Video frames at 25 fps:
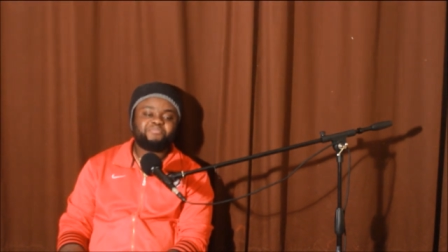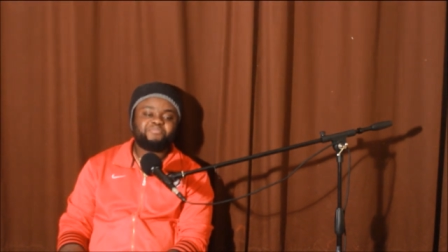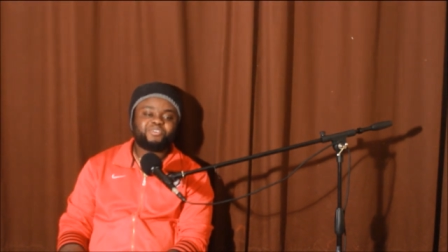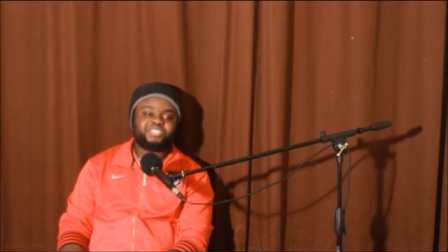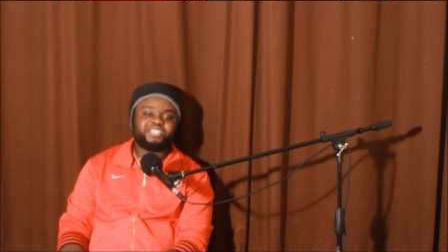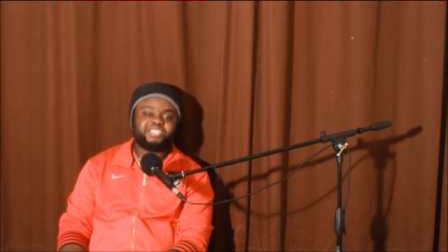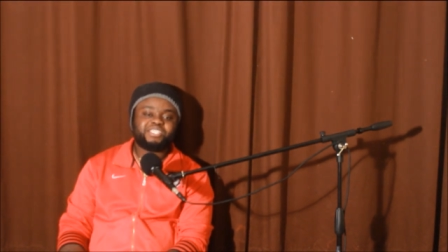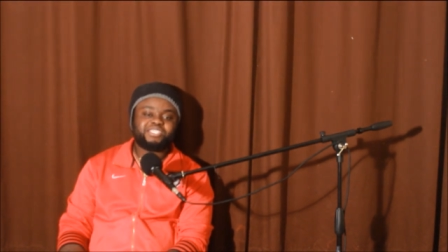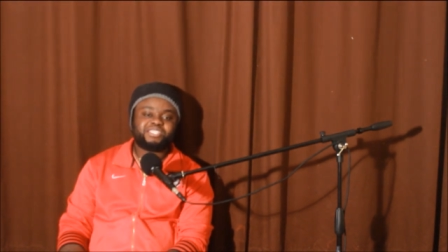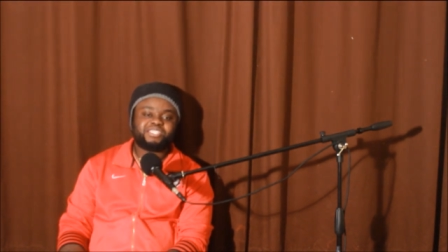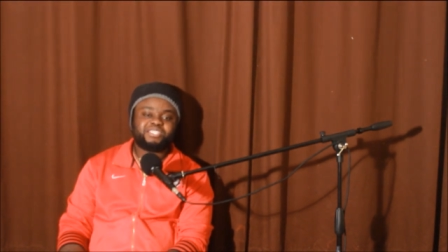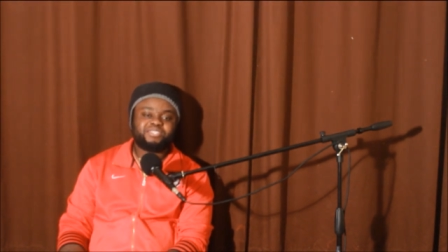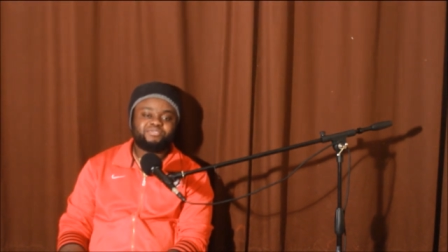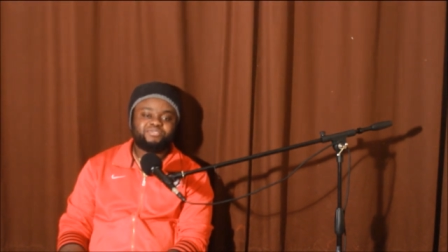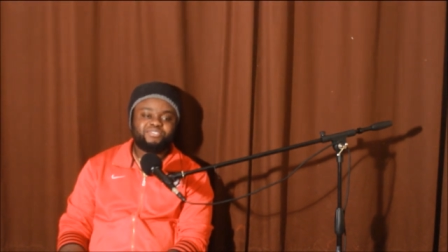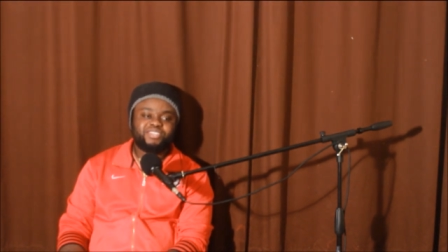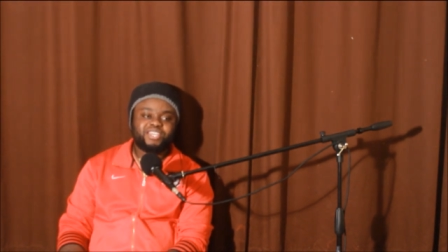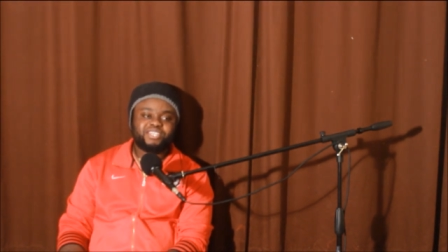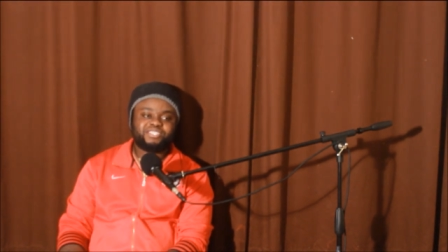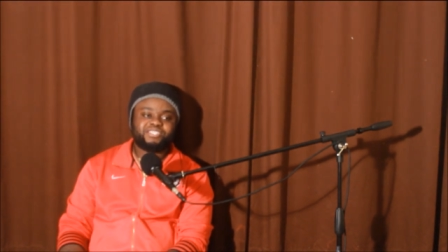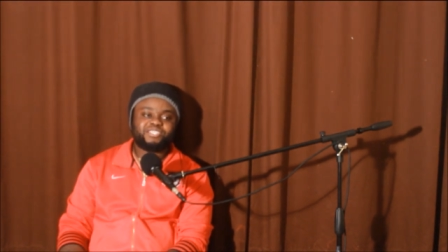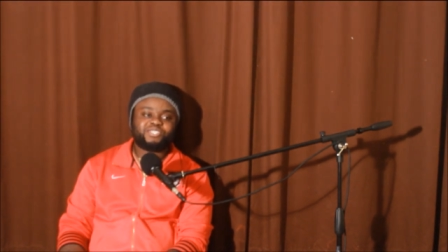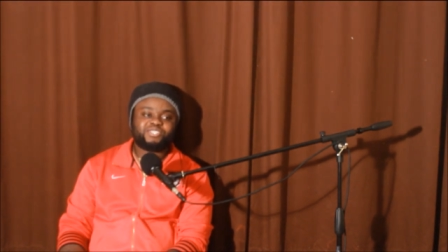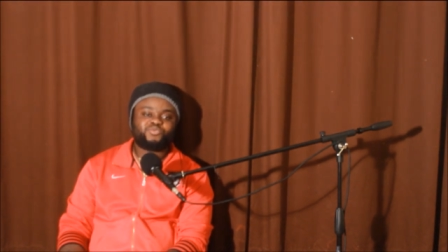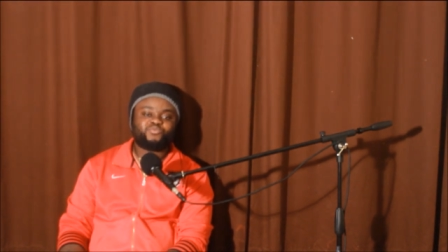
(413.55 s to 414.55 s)
because this
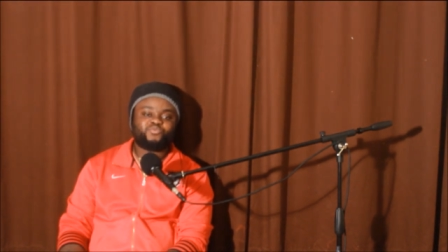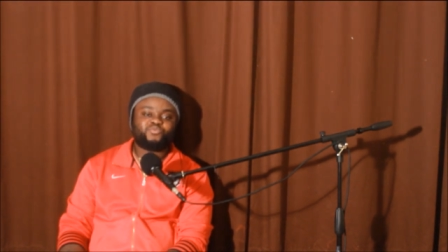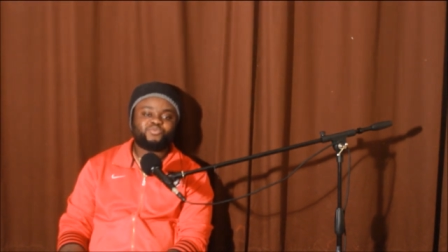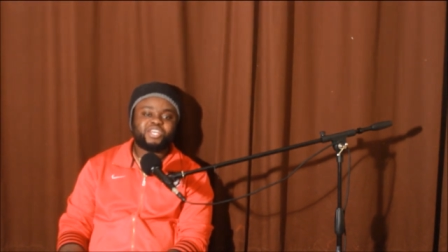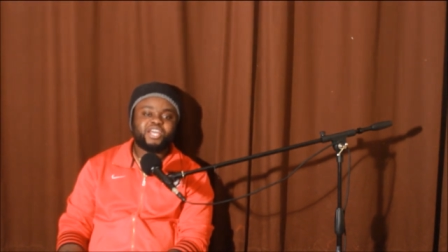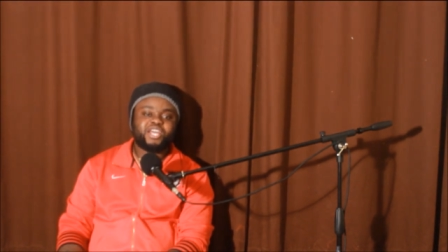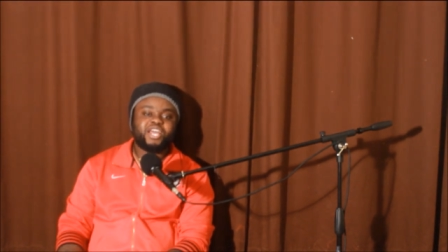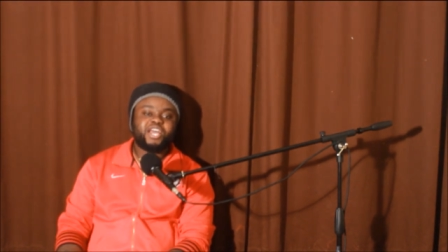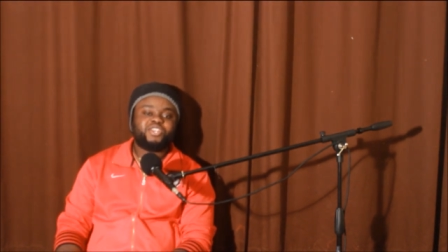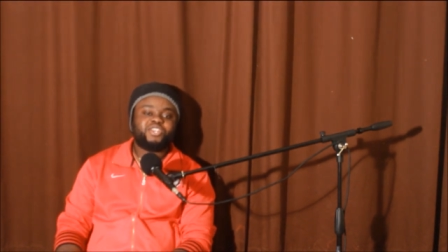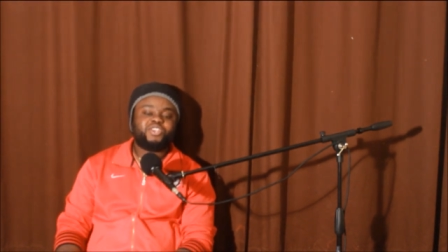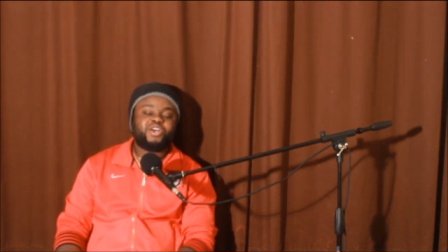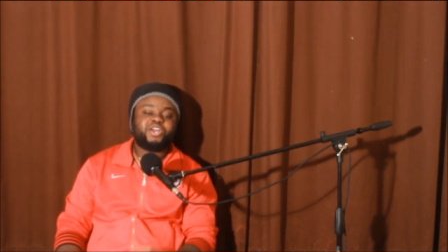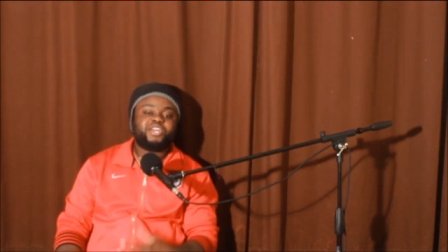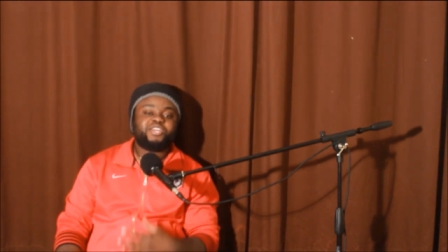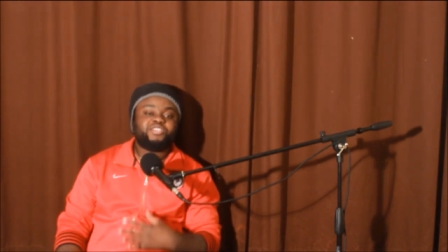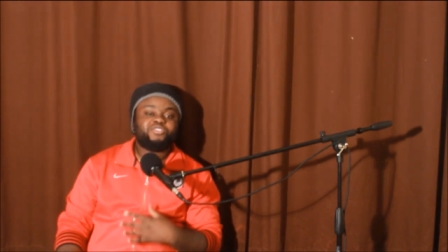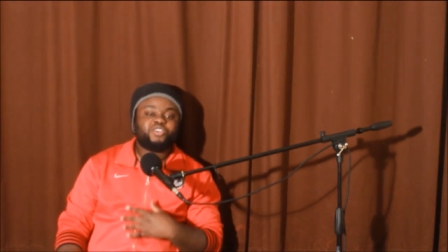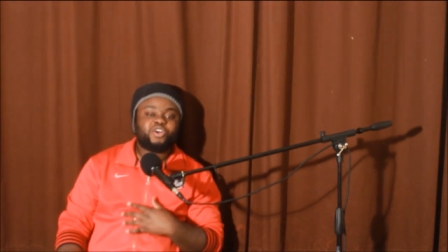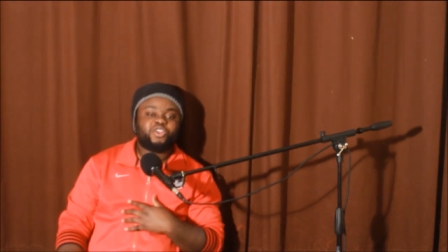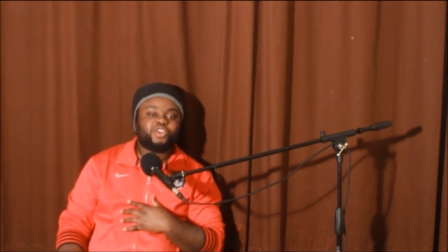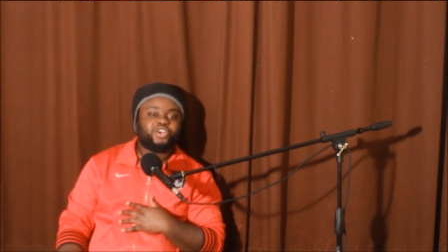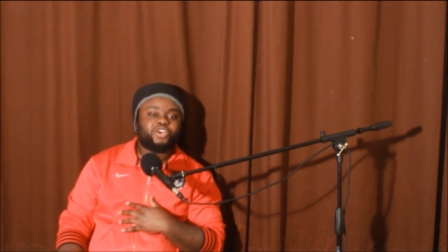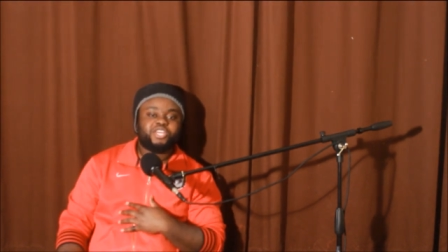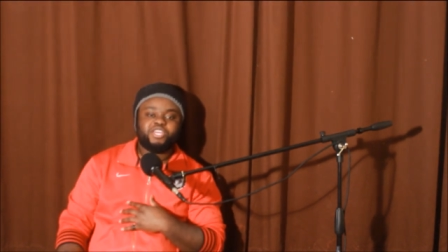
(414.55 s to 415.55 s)
this that, is, that's part wait,
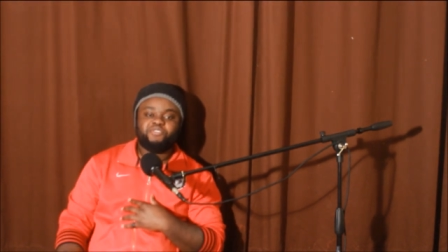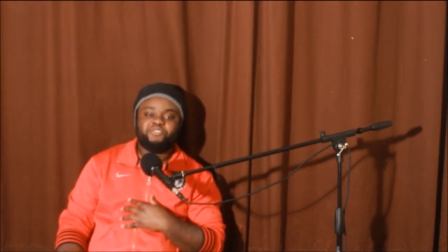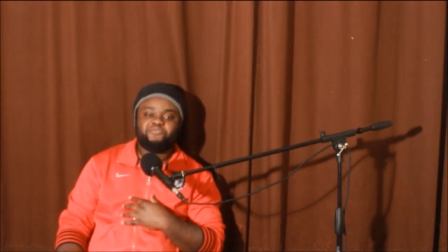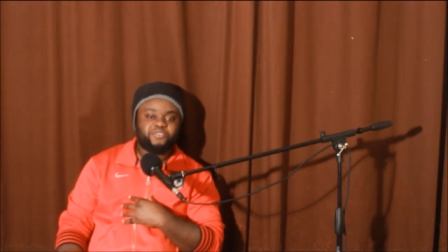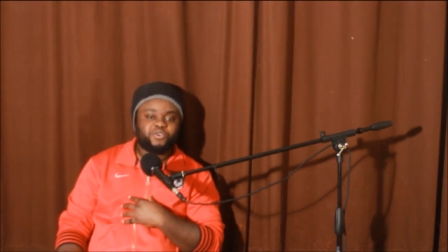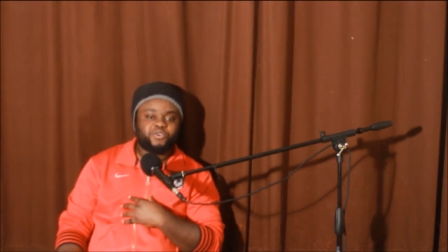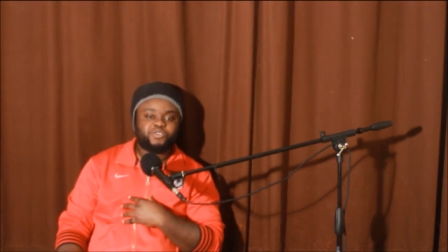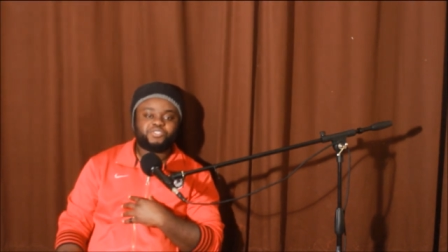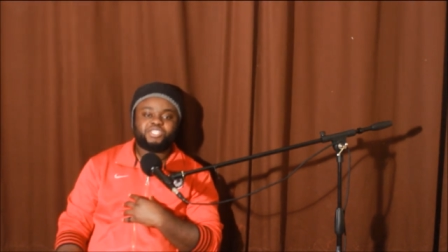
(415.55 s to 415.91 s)
of no, no, the he media.